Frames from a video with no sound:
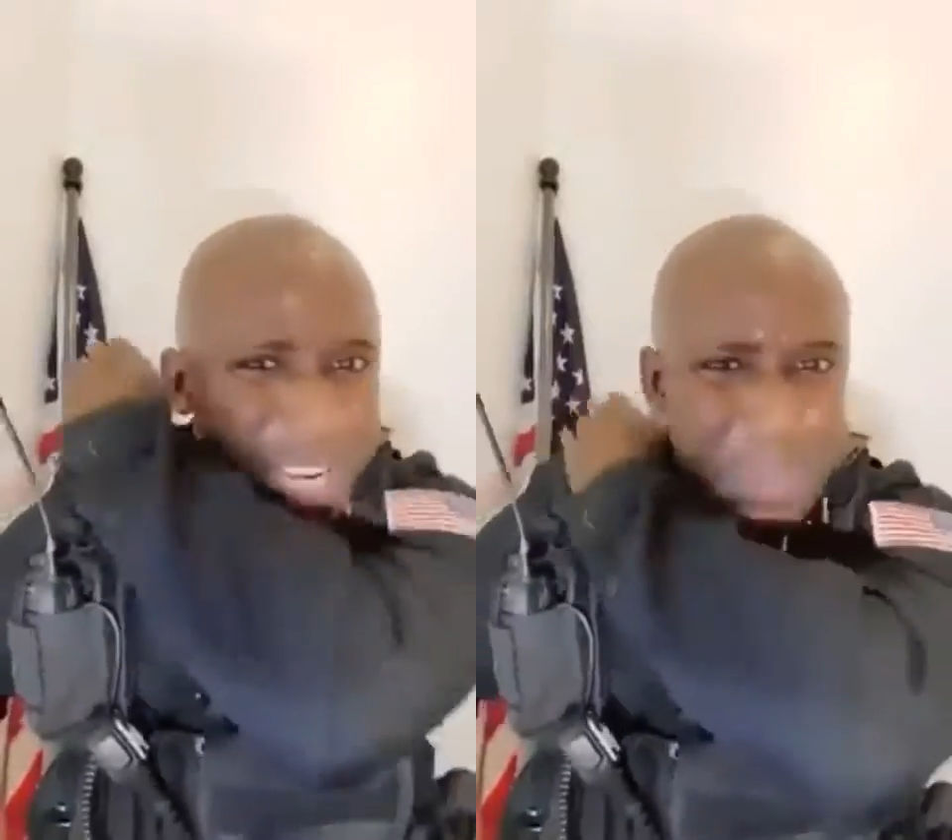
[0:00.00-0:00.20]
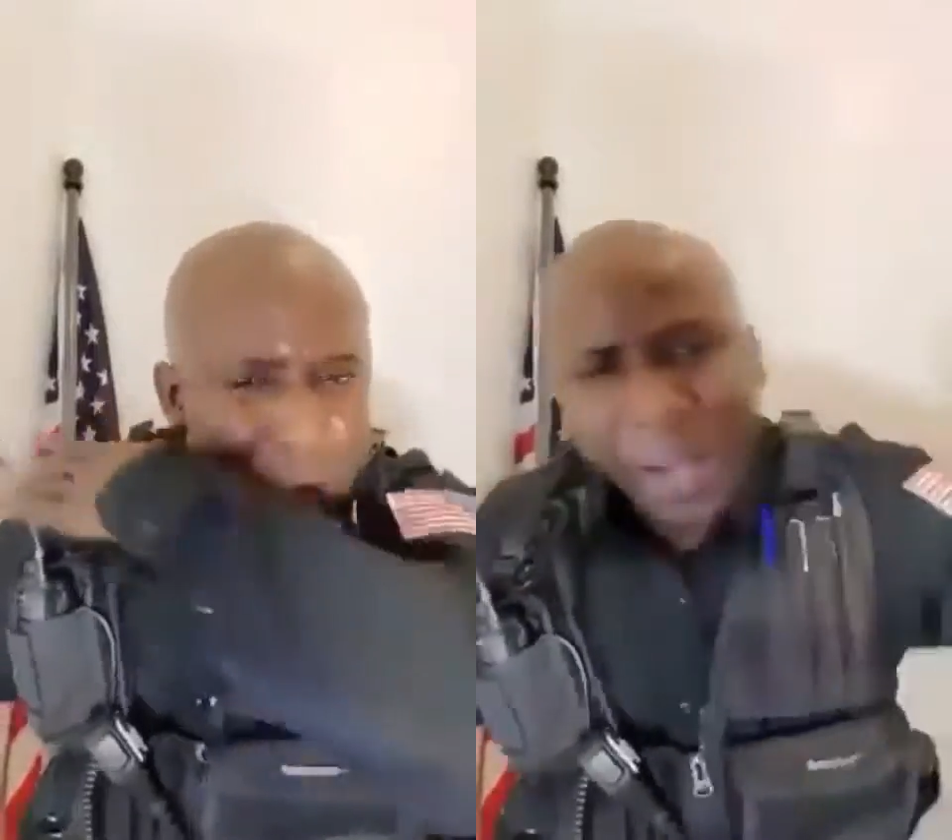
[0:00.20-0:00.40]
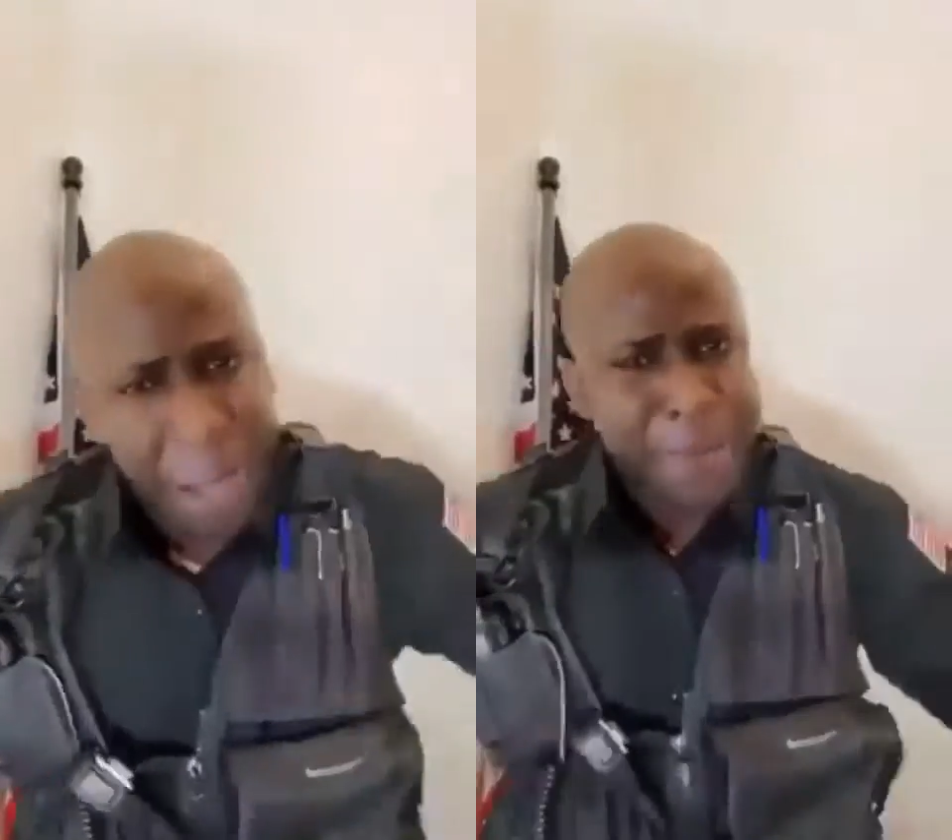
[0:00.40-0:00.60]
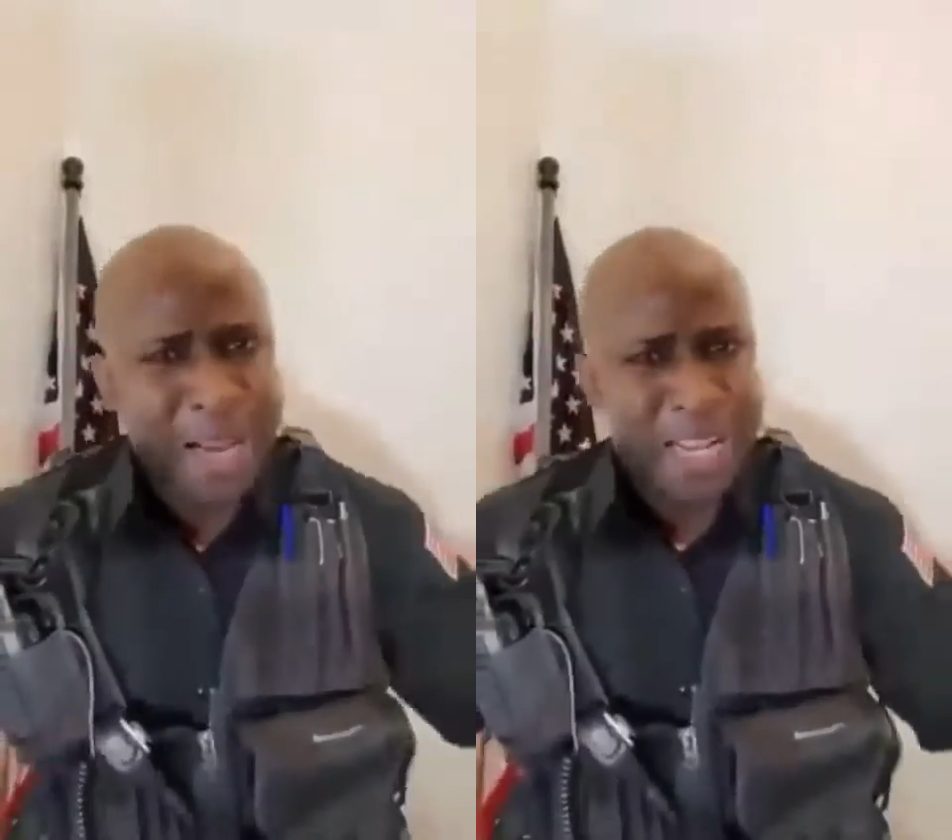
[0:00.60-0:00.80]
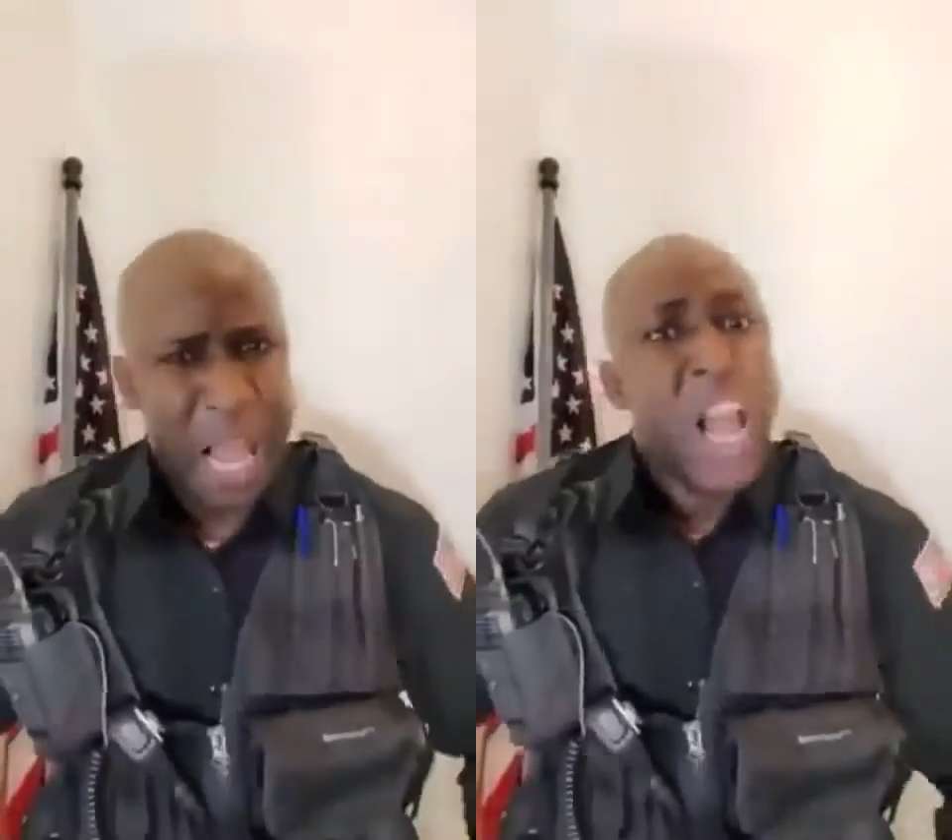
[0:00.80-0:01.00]
respect
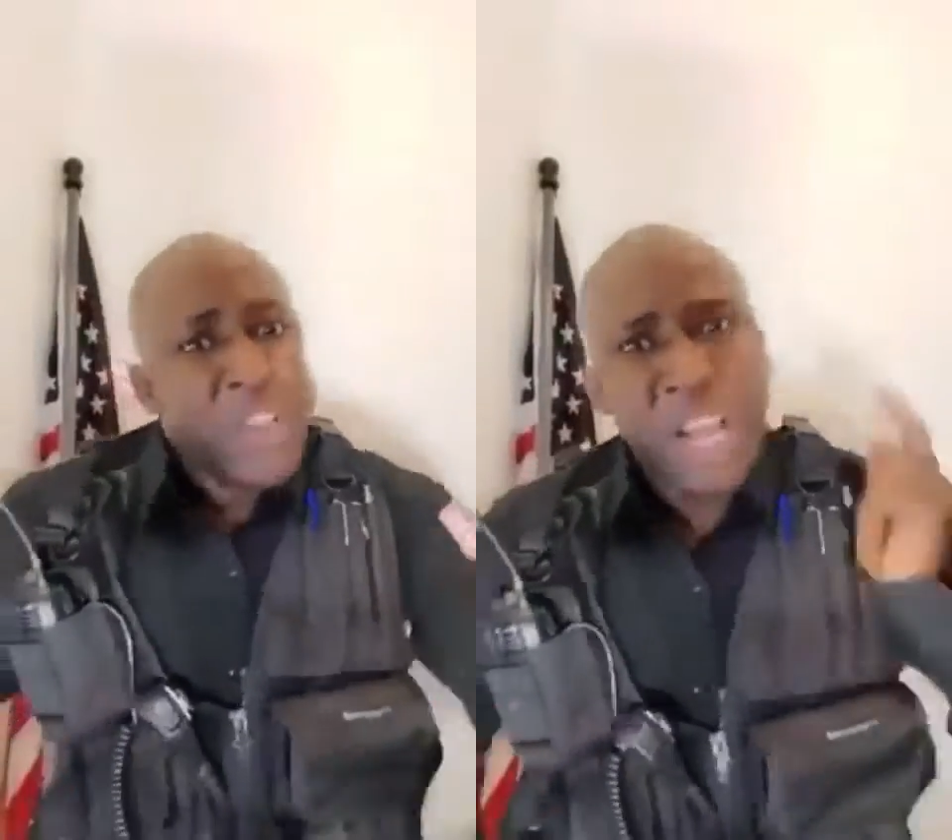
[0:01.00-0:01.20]
America